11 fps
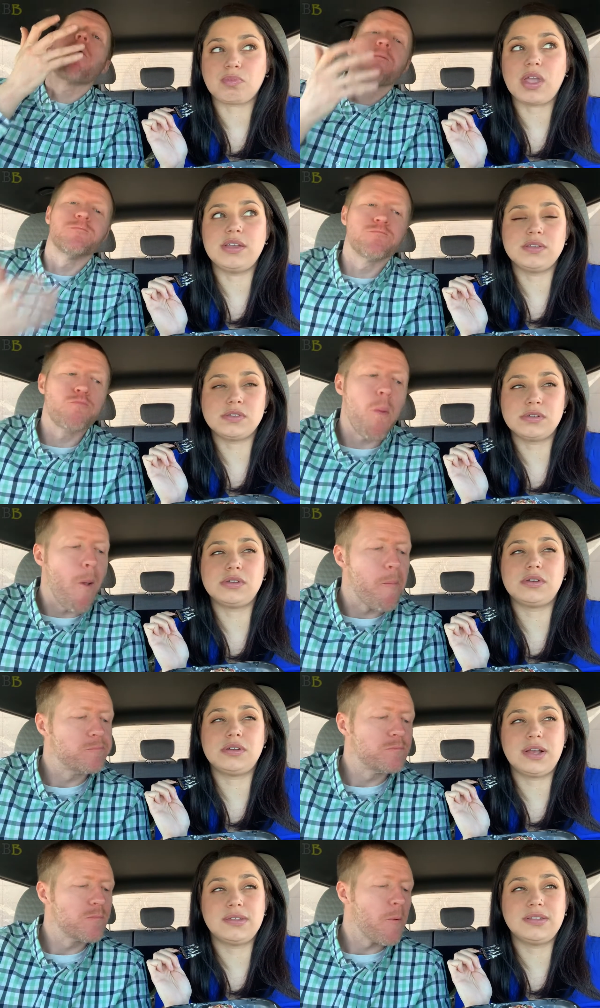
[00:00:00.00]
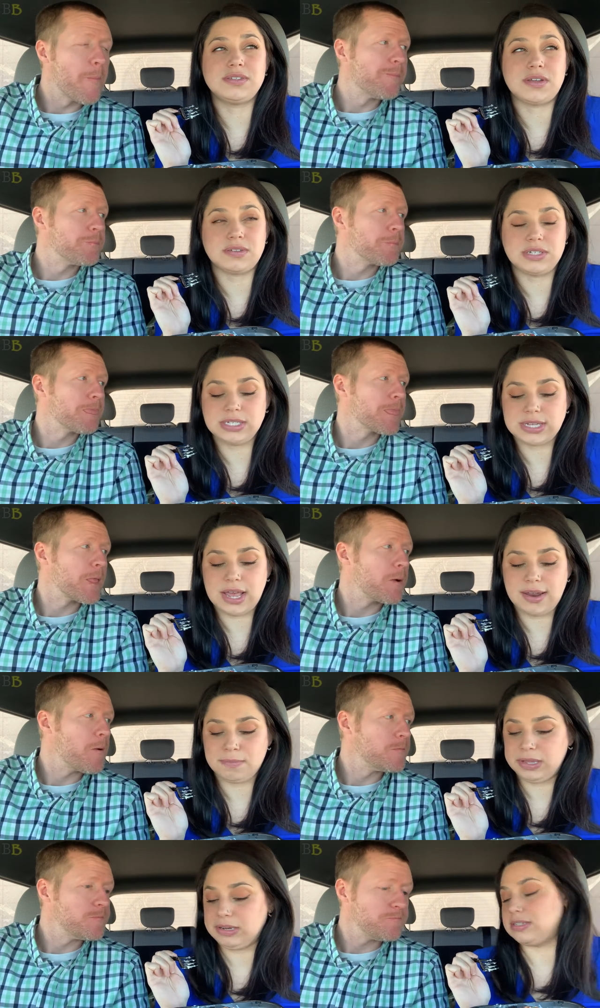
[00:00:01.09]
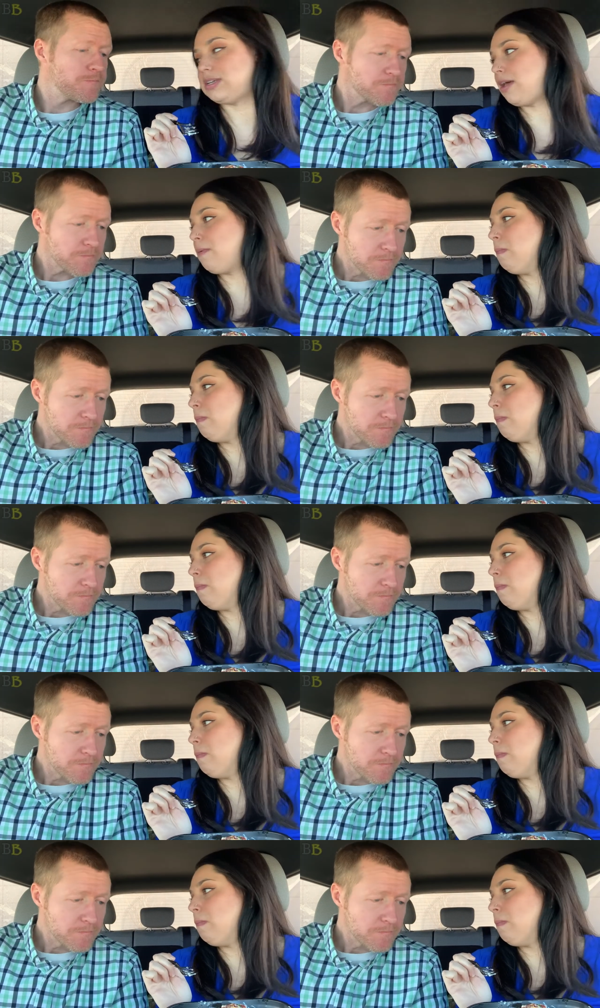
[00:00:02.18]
Speaker 1: It's a little on the salty side, I'm gonna say.